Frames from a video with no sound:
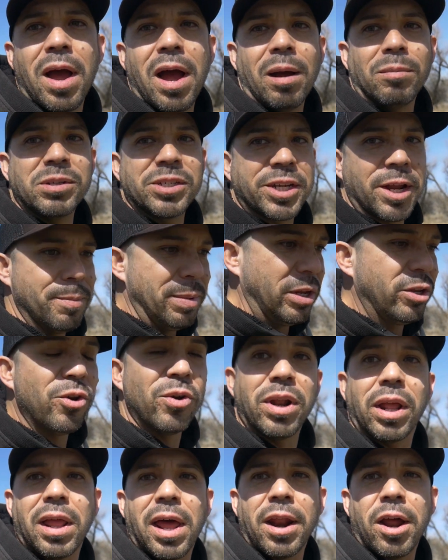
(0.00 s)
I'm just gonna be
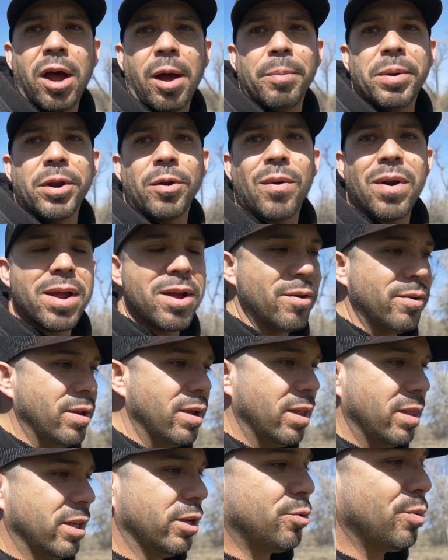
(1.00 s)
doing a lot of hopping around
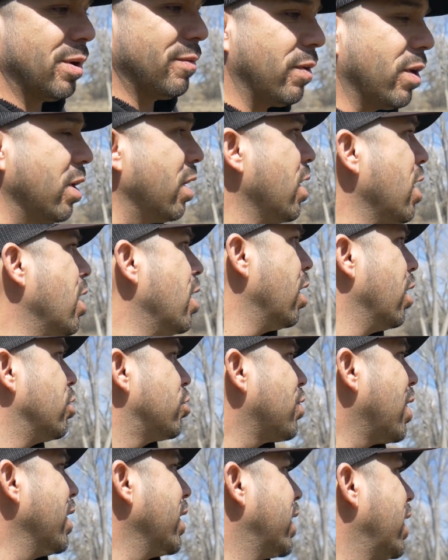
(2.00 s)
this river,
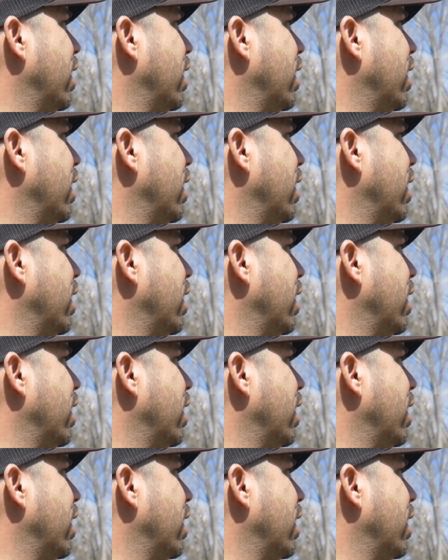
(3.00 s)
trying to